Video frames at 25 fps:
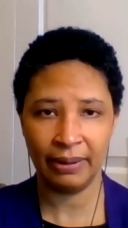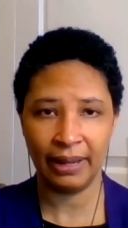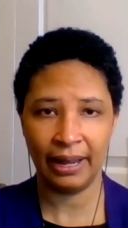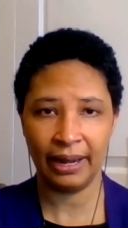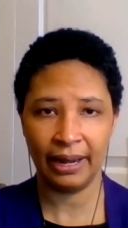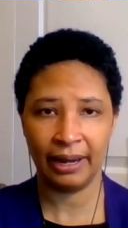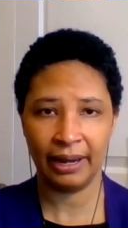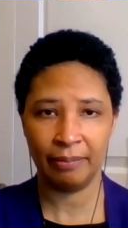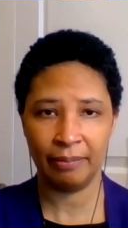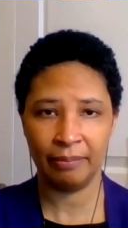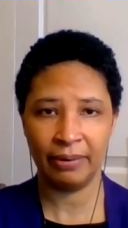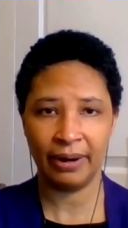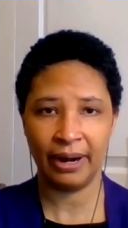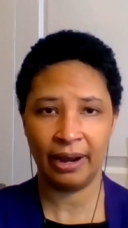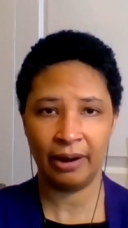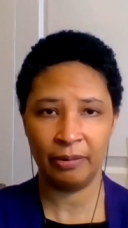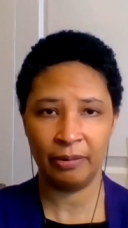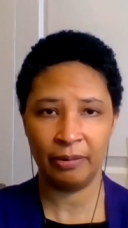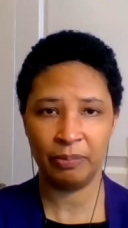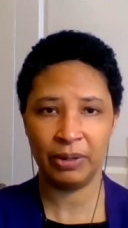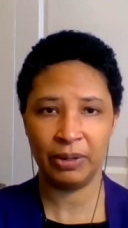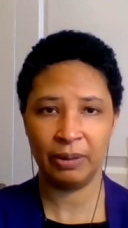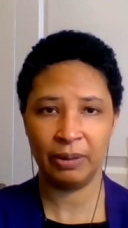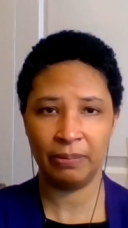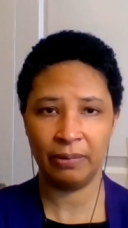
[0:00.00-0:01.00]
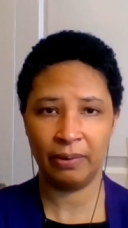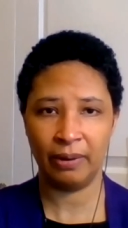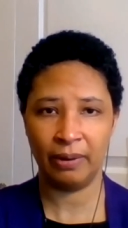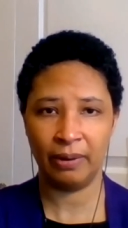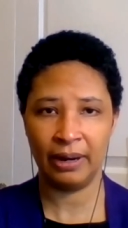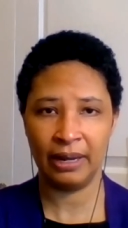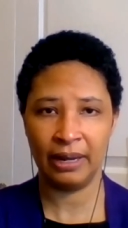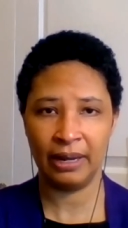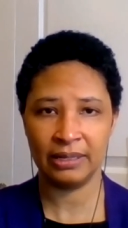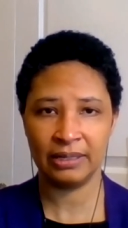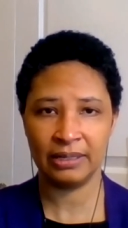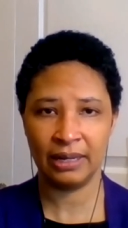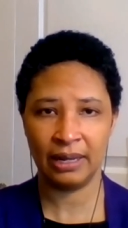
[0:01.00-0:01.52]
black and brown people
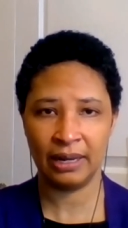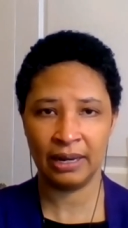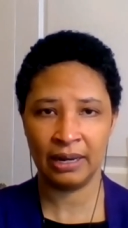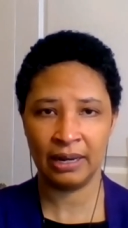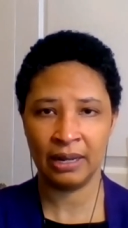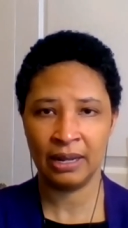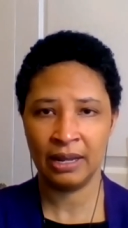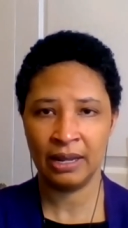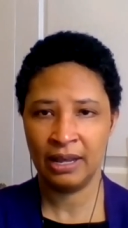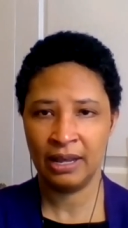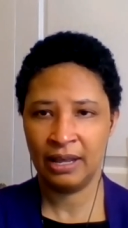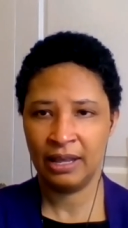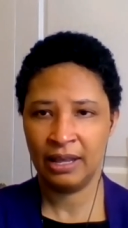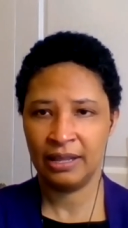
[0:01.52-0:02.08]
and it's in